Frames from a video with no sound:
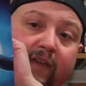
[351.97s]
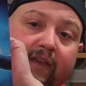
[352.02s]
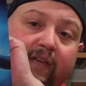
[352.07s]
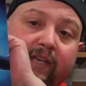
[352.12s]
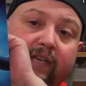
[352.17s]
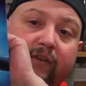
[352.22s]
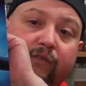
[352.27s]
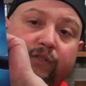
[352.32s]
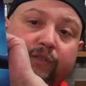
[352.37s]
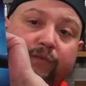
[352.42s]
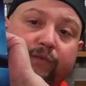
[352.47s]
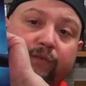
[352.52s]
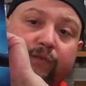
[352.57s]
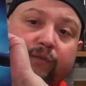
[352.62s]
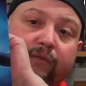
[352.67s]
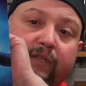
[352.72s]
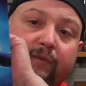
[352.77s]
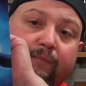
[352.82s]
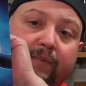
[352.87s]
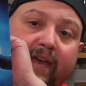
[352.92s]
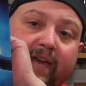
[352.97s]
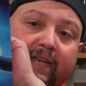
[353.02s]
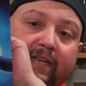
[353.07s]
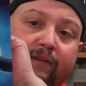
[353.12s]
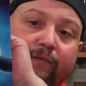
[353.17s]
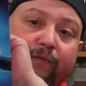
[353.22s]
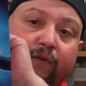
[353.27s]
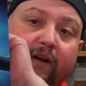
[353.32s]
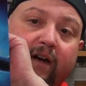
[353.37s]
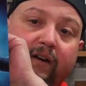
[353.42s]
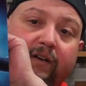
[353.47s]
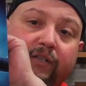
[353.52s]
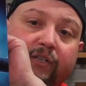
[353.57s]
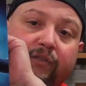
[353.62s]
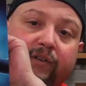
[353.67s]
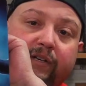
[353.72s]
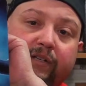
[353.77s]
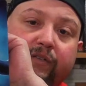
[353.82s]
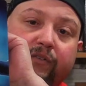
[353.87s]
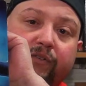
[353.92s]
Here's for the backing for How to
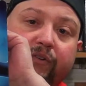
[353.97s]
Train Your